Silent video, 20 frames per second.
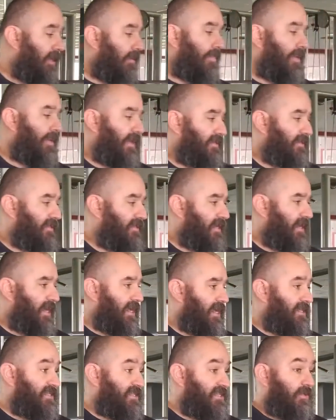but
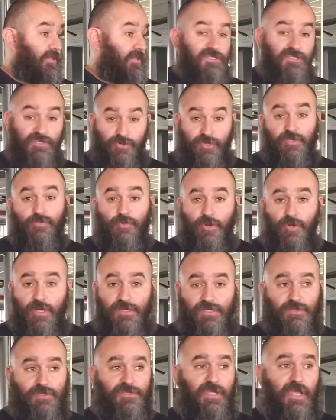it's still a strict
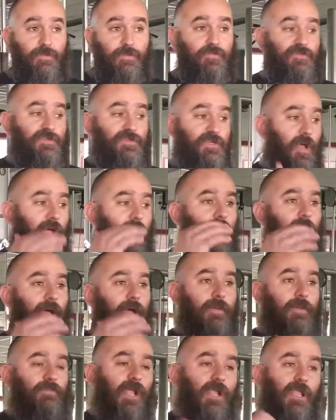press because
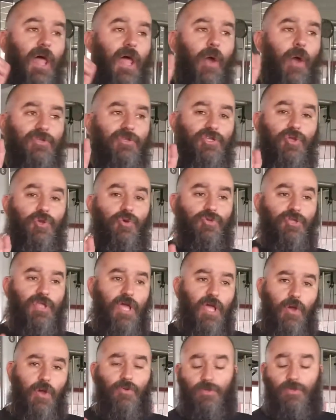I allow it to go
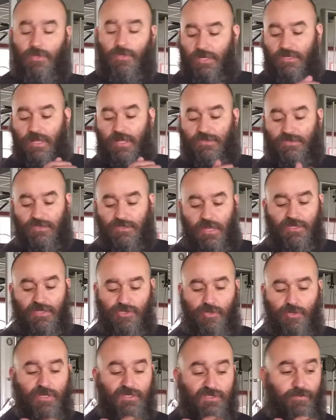down
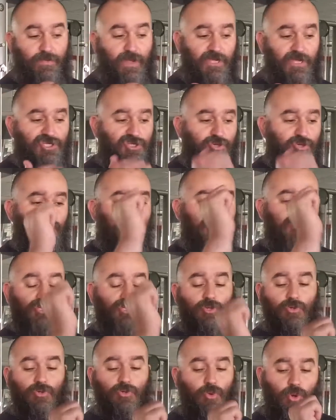as long as my shoulders
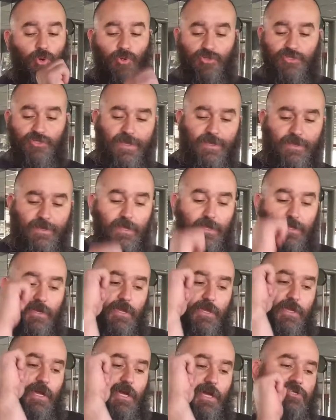don't rotate.
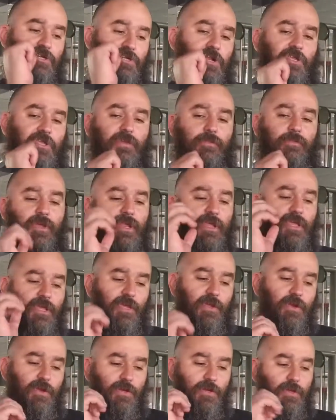I try to keep it
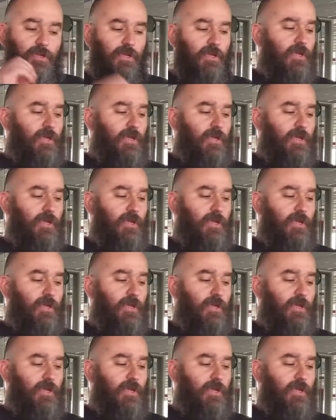here,